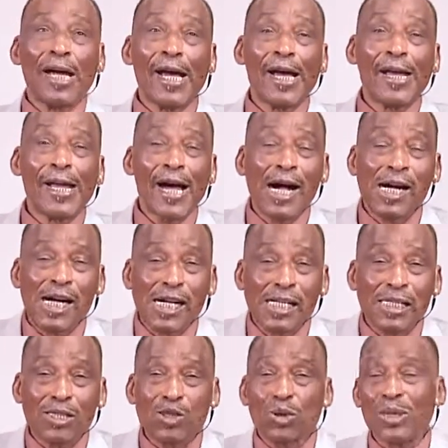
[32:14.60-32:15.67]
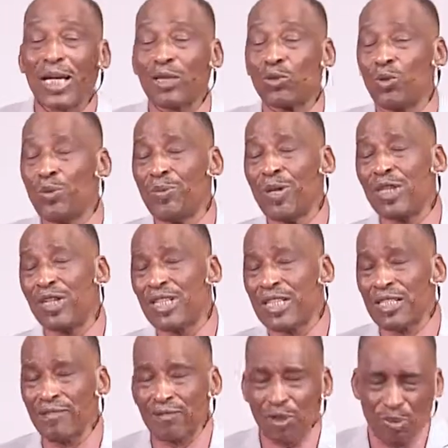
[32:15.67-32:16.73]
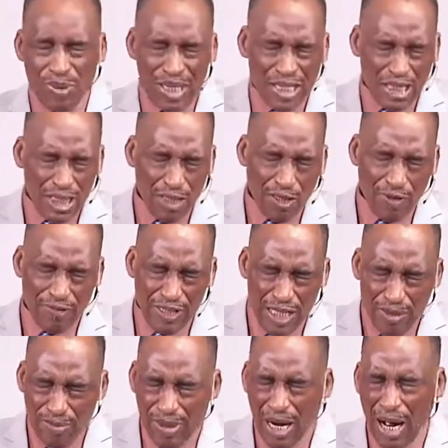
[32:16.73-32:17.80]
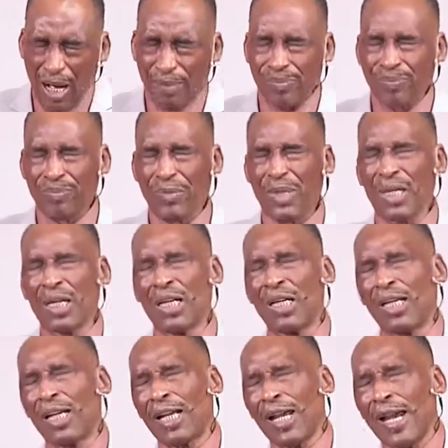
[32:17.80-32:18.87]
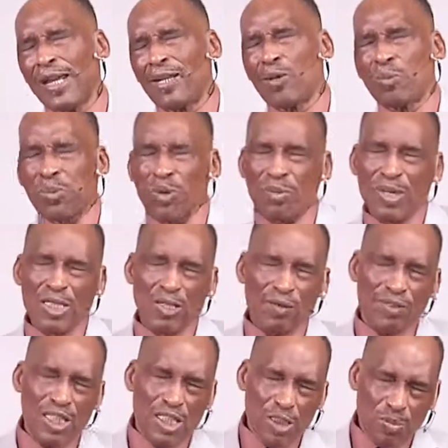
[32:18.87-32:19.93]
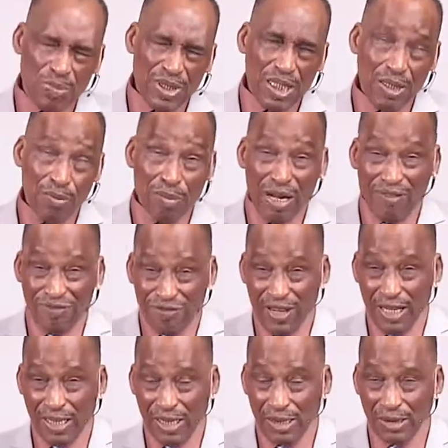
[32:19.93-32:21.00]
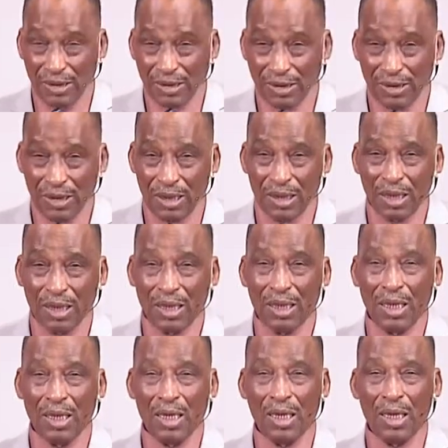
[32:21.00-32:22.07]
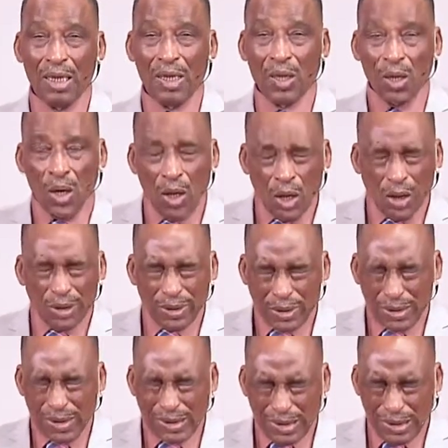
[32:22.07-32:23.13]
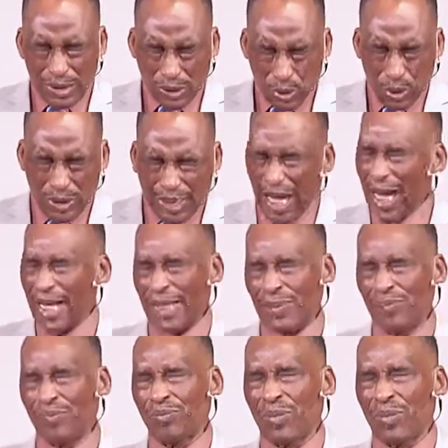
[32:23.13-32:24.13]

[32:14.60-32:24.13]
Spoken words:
and so that we may receive the blessing of Abraham and the promise of the Spirit by faith, Lord, today